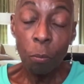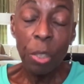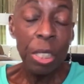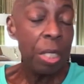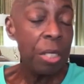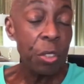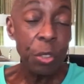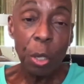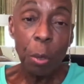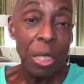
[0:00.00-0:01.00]
because
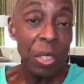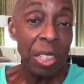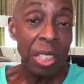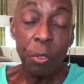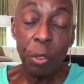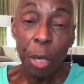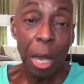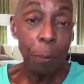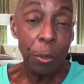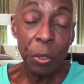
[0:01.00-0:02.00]
there's always a gift or
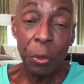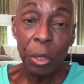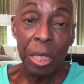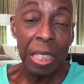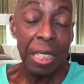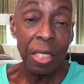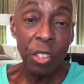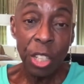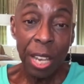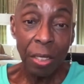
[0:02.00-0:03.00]
opportunity in any
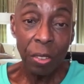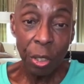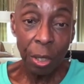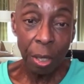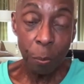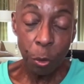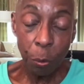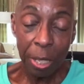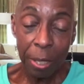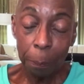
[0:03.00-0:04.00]
challenge that comes your
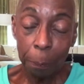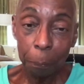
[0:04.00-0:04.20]
way.